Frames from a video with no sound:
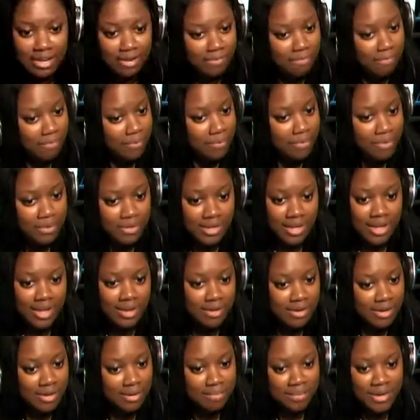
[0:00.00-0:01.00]
like food
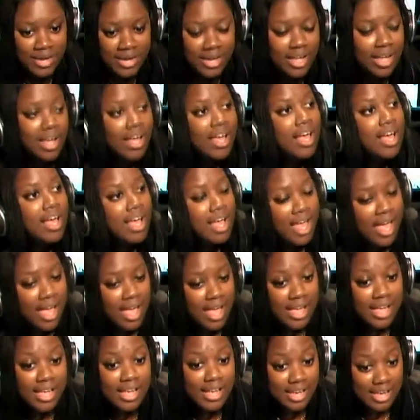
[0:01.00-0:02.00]
on him. Like, it's
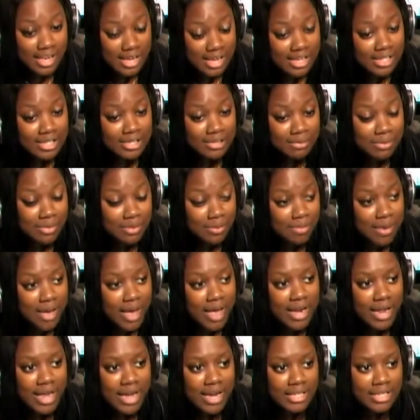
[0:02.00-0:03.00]
mm, terrible. It's really
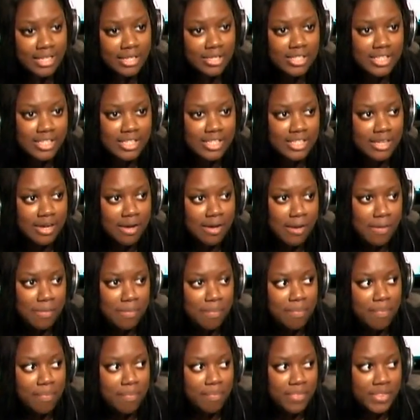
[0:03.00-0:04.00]
bad. And there's this
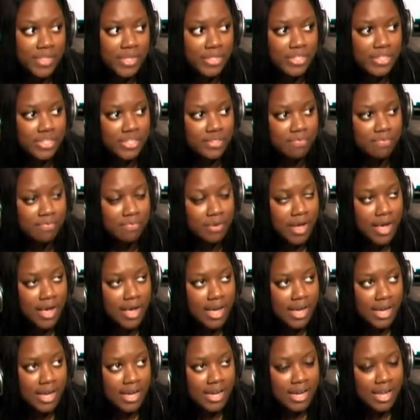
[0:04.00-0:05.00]
um they're just
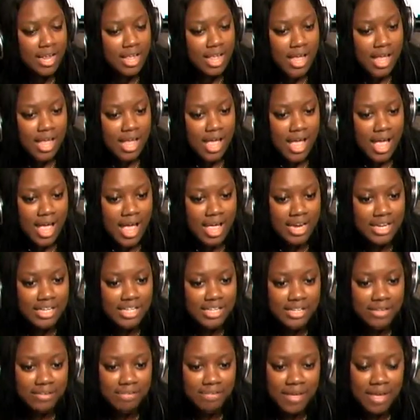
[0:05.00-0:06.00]
Vine, and
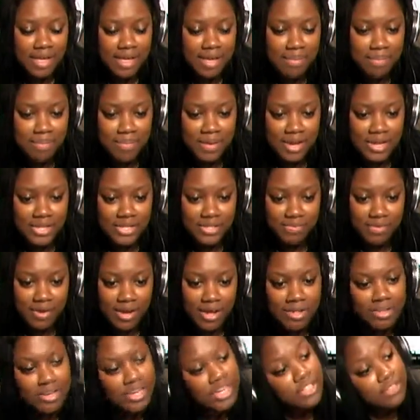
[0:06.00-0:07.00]
it's of him and his
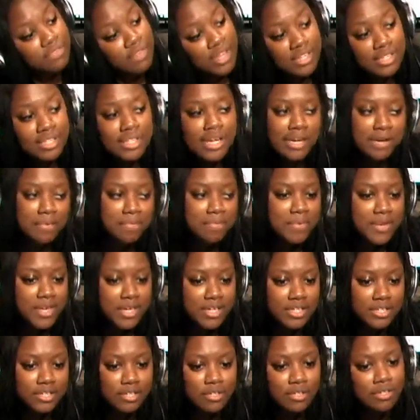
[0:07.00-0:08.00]
father. His father's kind of
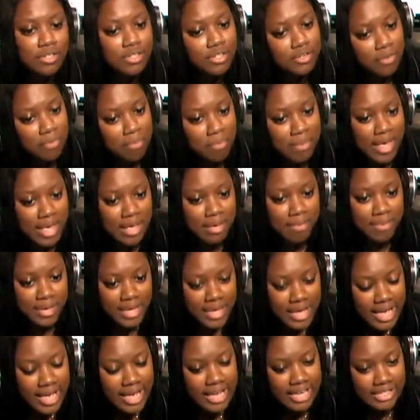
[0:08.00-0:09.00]
big too, so mm-hmm.
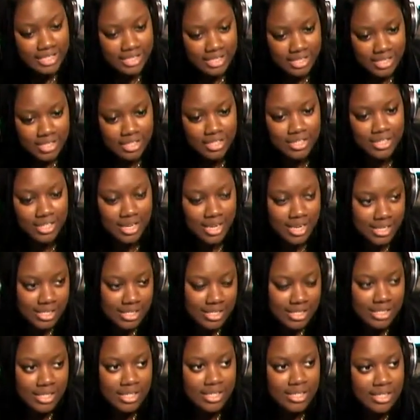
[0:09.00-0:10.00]
maybe it's the
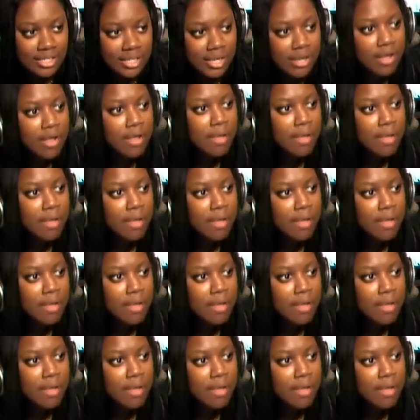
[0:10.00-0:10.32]
genetics thing.